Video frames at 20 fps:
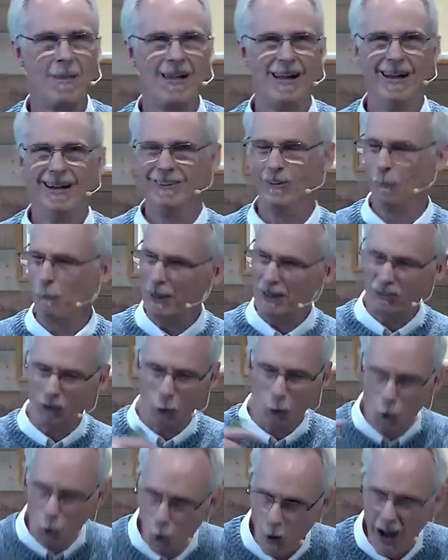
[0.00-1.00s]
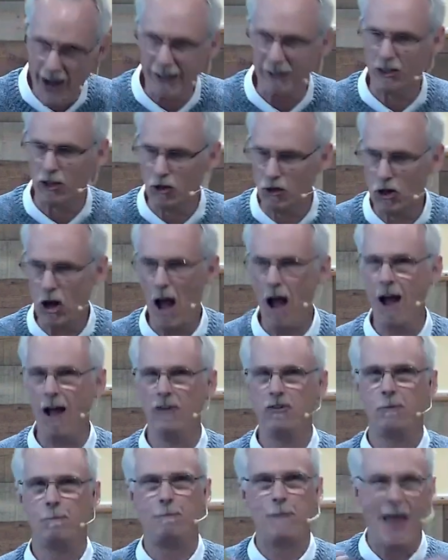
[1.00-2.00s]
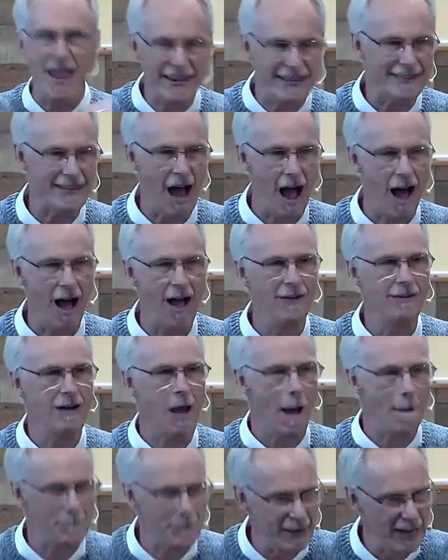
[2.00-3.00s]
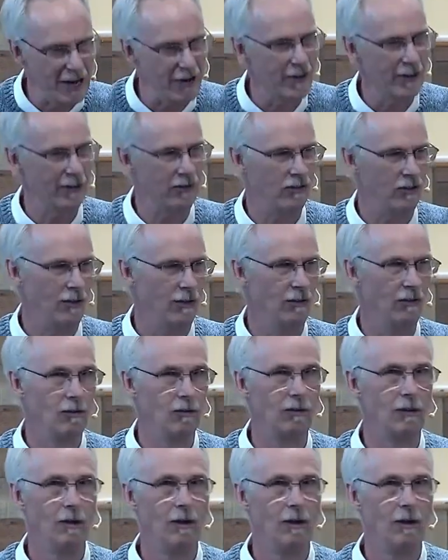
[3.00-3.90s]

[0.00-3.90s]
Don't be so quick to judge based on appearances.